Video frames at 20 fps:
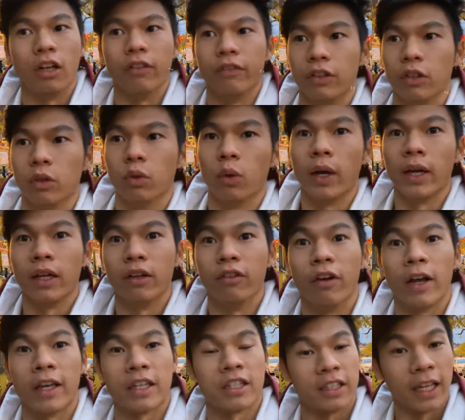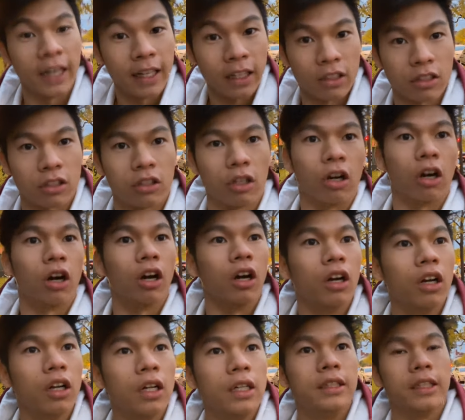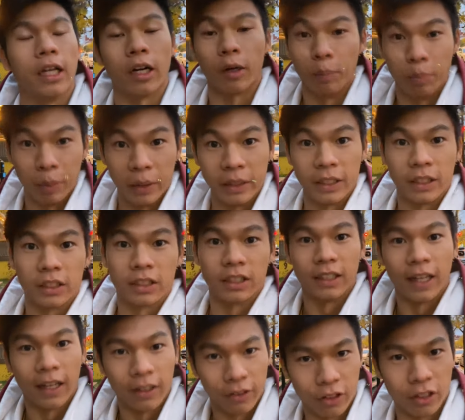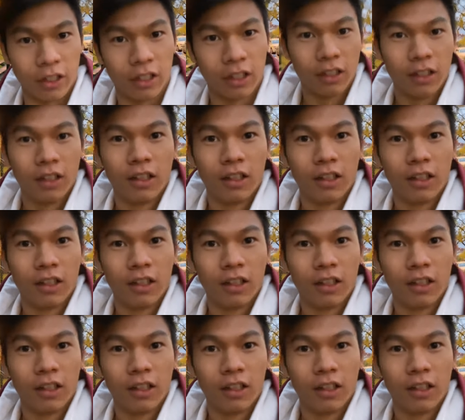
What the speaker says: of an array of aesthetics there are that are blending together.